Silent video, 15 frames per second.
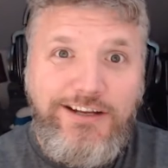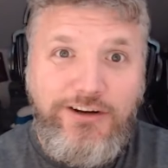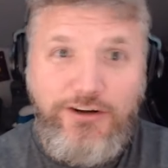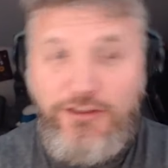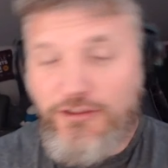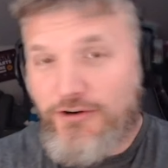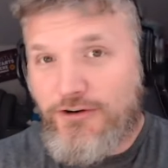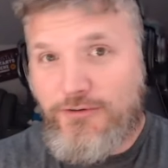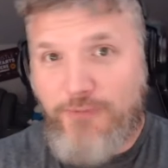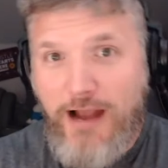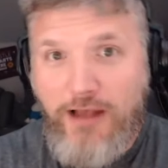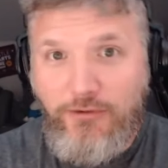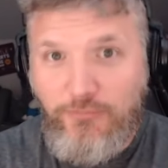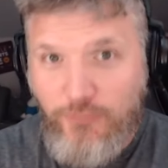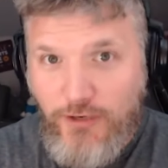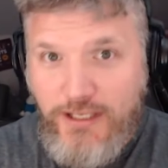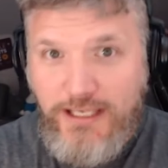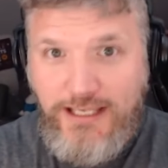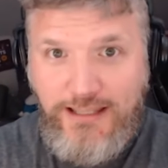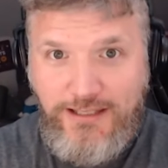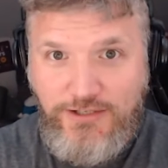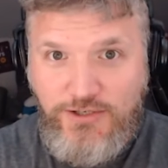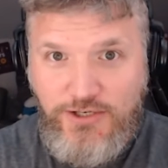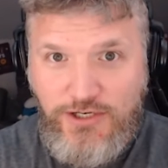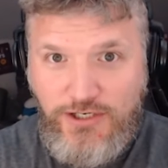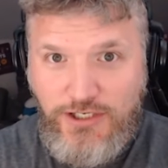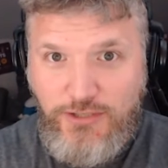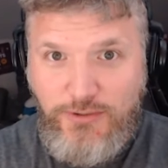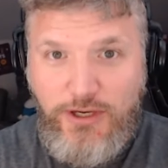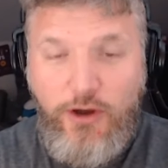your third-round rookie this year.
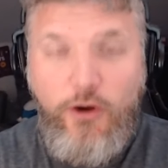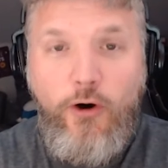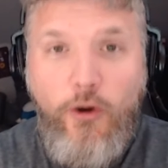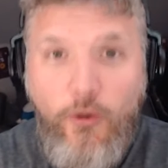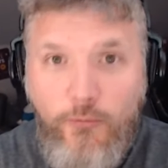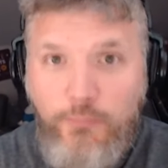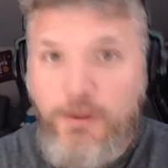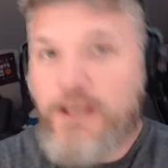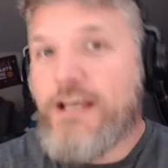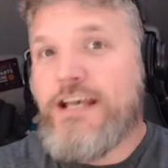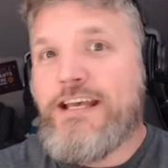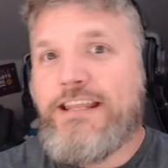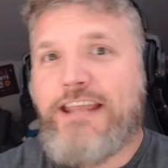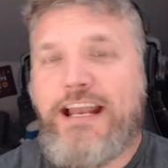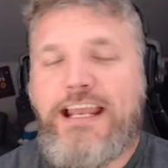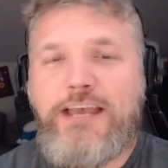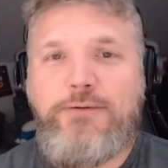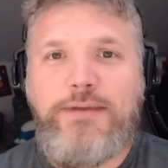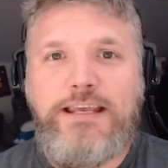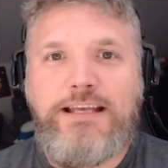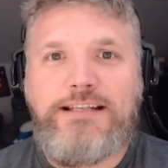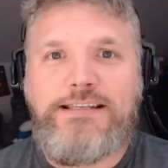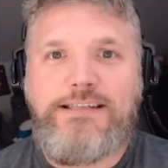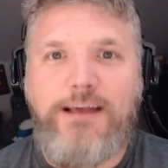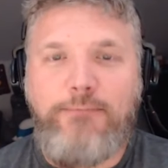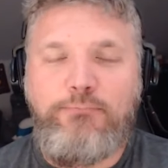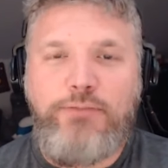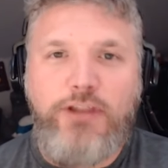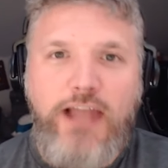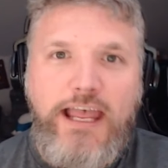You would hope that he would get
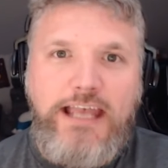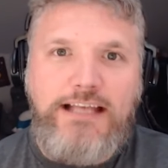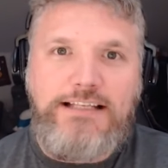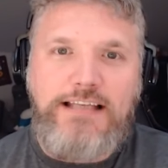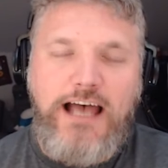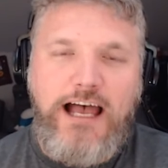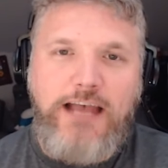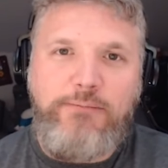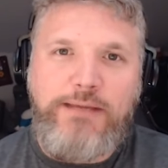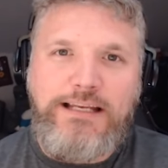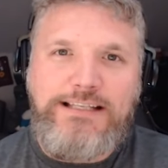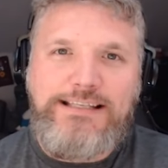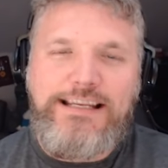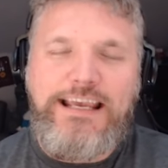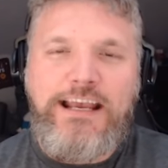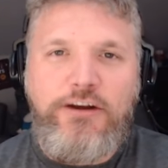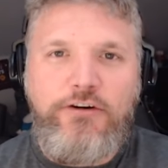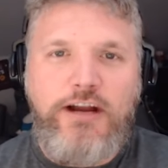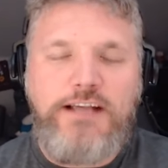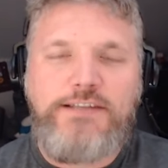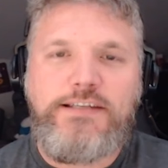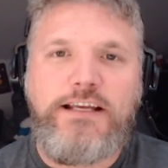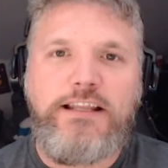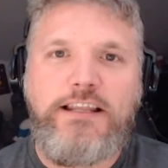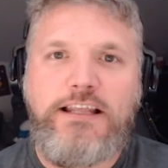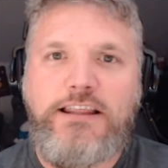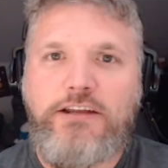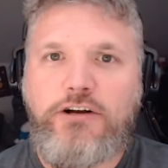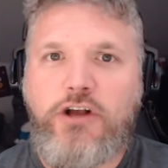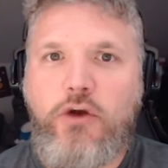some playing time. It's interesting
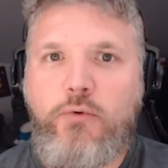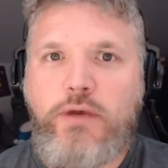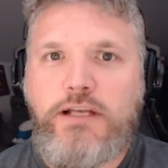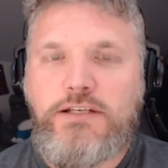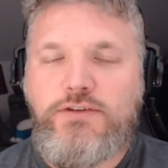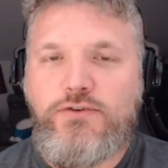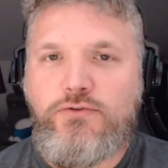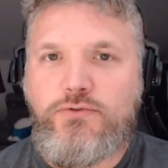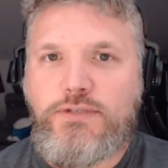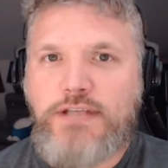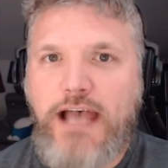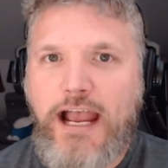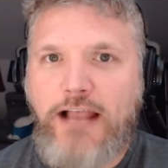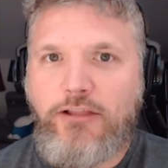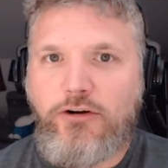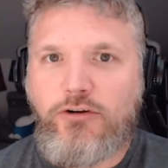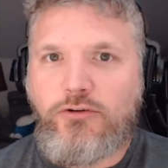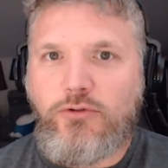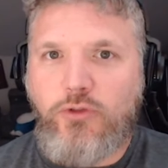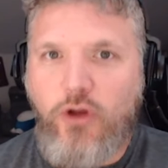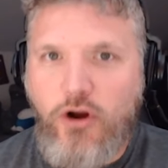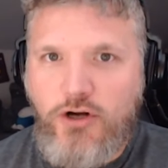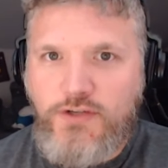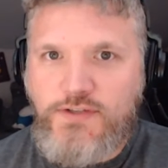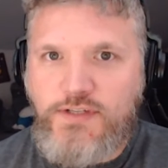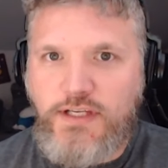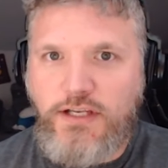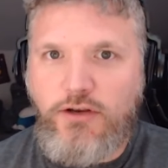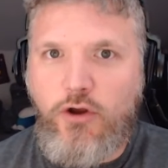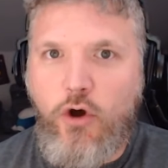that they're going to Tyler
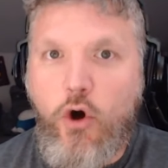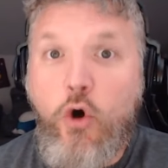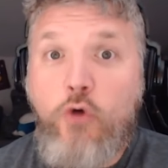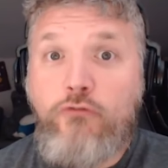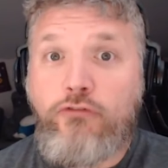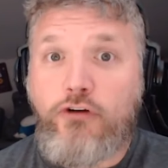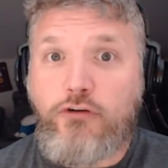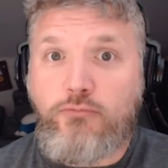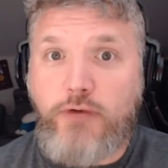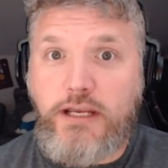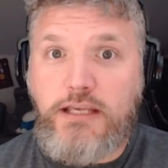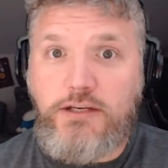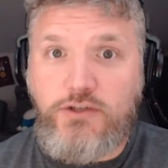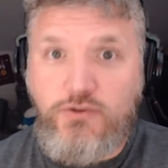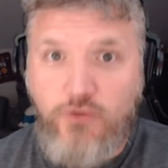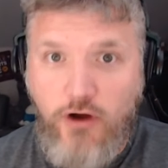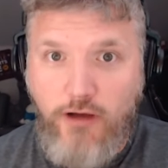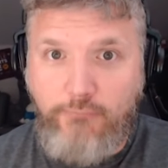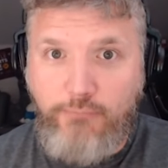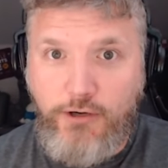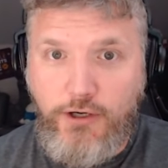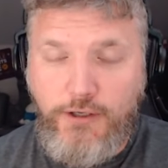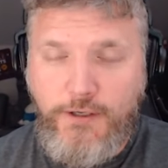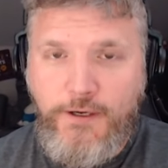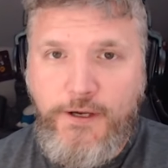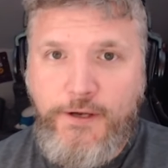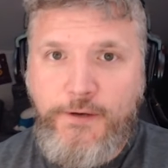Larson over Ricky Stromberg.